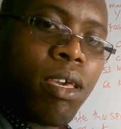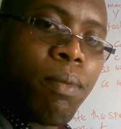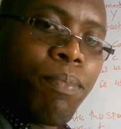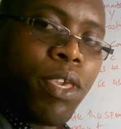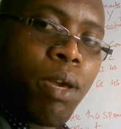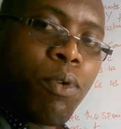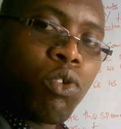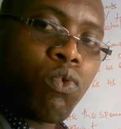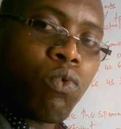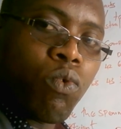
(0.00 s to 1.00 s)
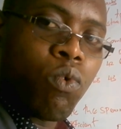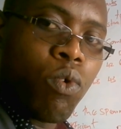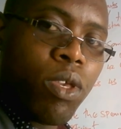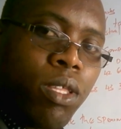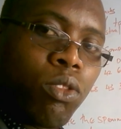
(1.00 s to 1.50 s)
be able to
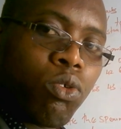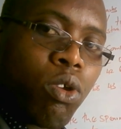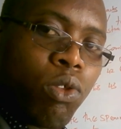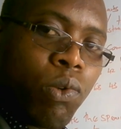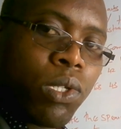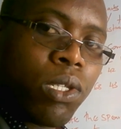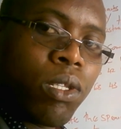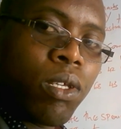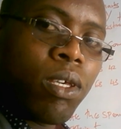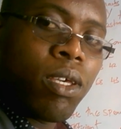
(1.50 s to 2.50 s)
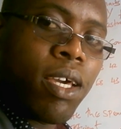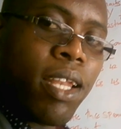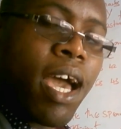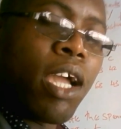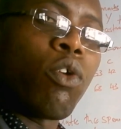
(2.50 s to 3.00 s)
introduce
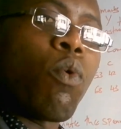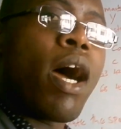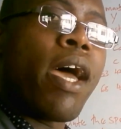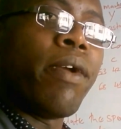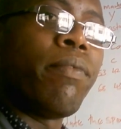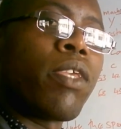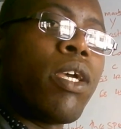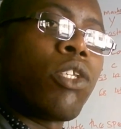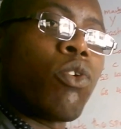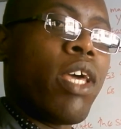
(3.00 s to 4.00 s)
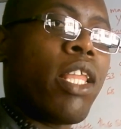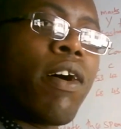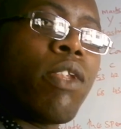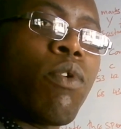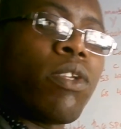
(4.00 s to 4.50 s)
rank Y. So the other
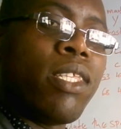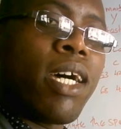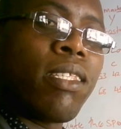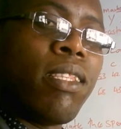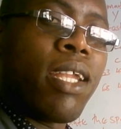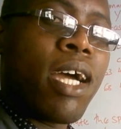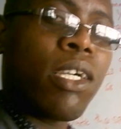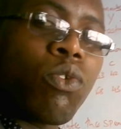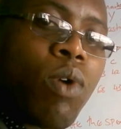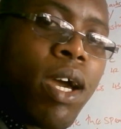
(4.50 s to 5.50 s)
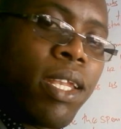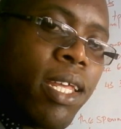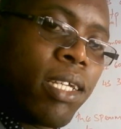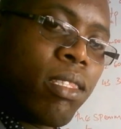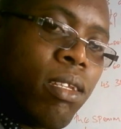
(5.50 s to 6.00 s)
one was just the ranks were
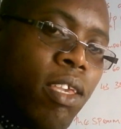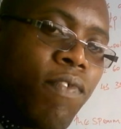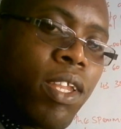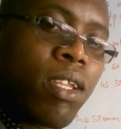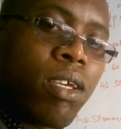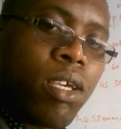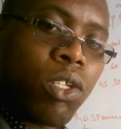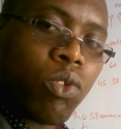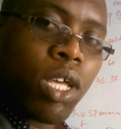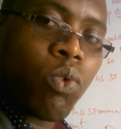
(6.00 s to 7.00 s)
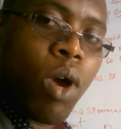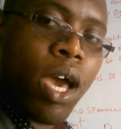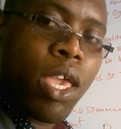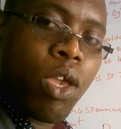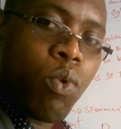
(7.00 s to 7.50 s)
directly given, so that's
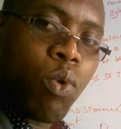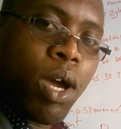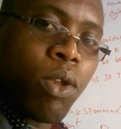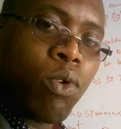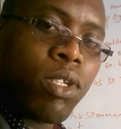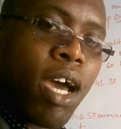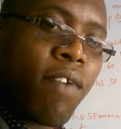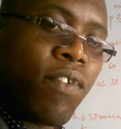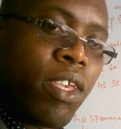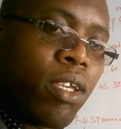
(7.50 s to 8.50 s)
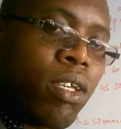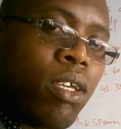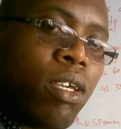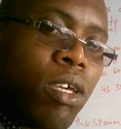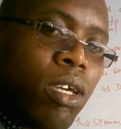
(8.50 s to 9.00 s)
why we were not having
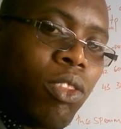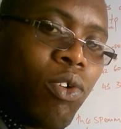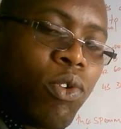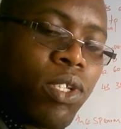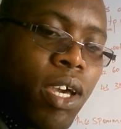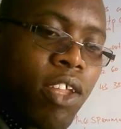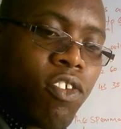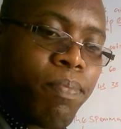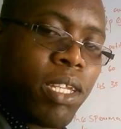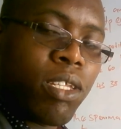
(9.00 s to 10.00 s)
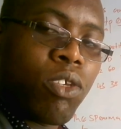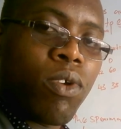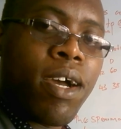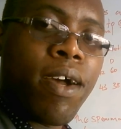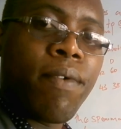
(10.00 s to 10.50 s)
those kind of
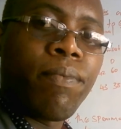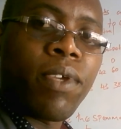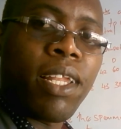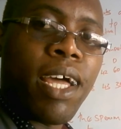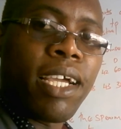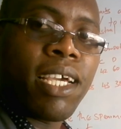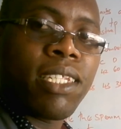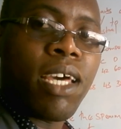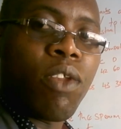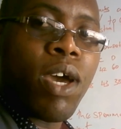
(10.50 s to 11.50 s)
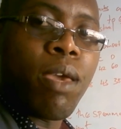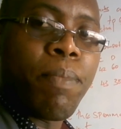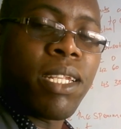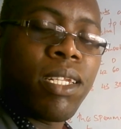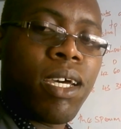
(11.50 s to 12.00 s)
particular rank X and Y.
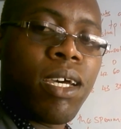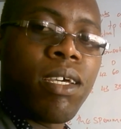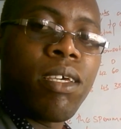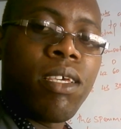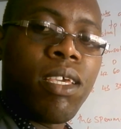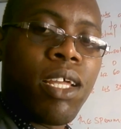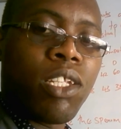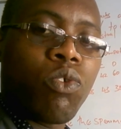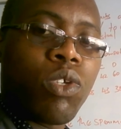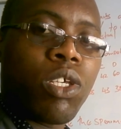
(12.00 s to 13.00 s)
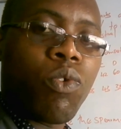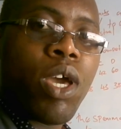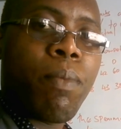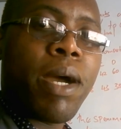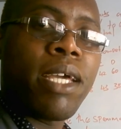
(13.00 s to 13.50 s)
But in a situation
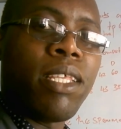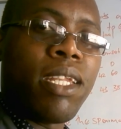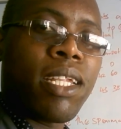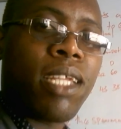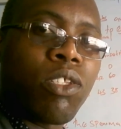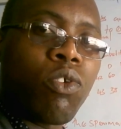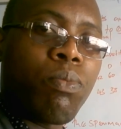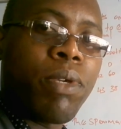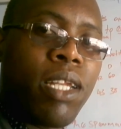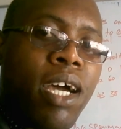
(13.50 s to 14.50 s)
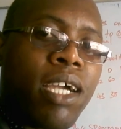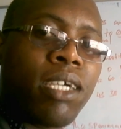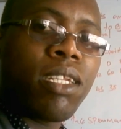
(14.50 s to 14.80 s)
whereby the data has not been ranked,